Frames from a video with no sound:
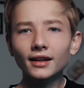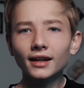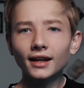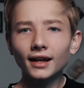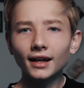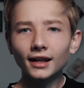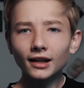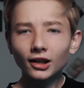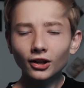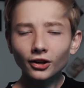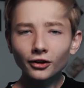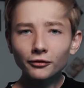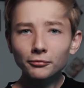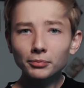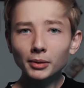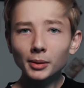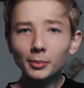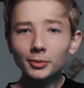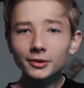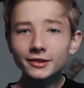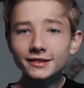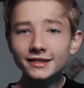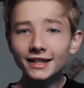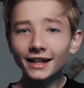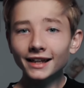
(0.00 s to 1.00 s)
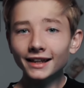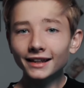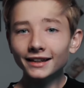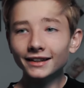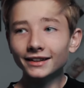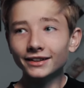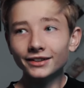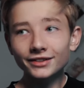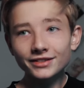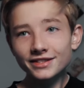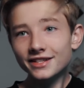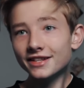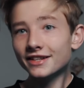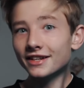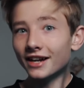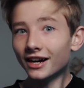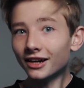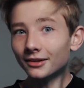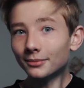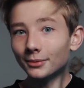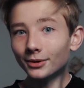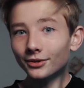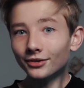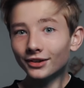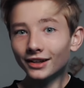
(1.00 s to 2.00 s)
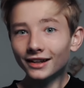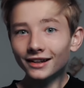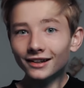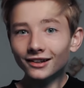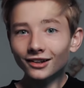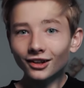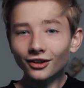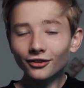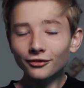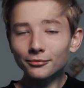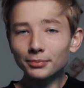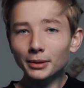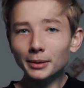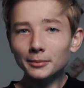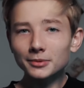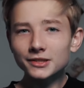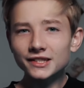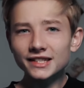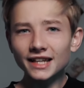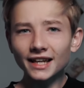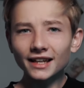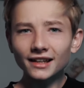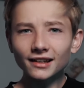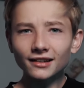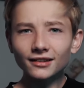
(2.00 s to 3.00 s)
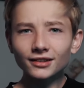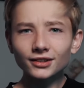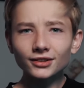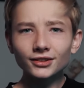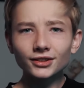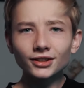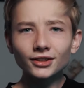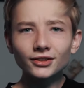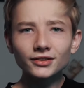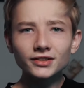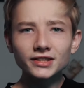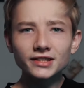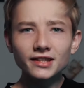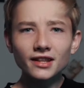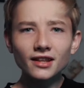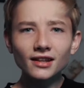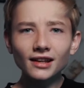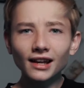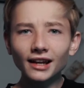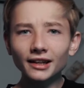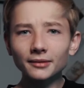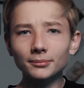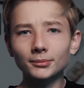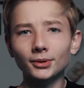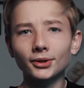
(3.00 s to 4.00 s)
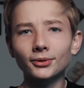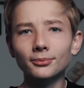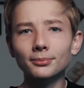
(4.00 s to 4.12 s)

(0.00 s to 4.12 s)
a lot of people say use the dark mode and a lot of people say use the light mode,